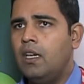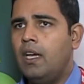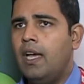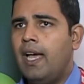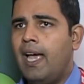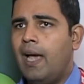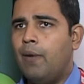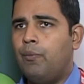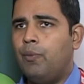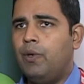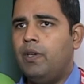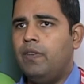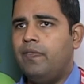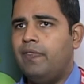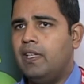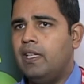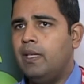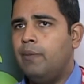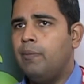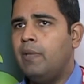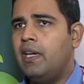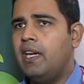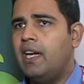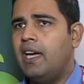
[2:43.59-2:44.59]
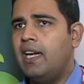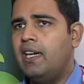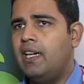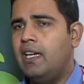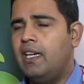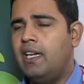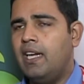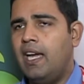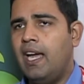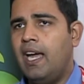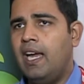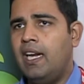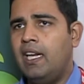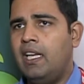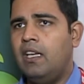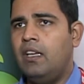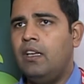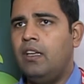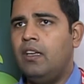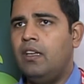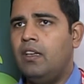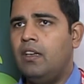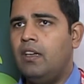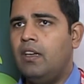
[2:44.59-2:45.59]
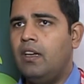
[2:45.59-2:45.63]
and we've eliminated any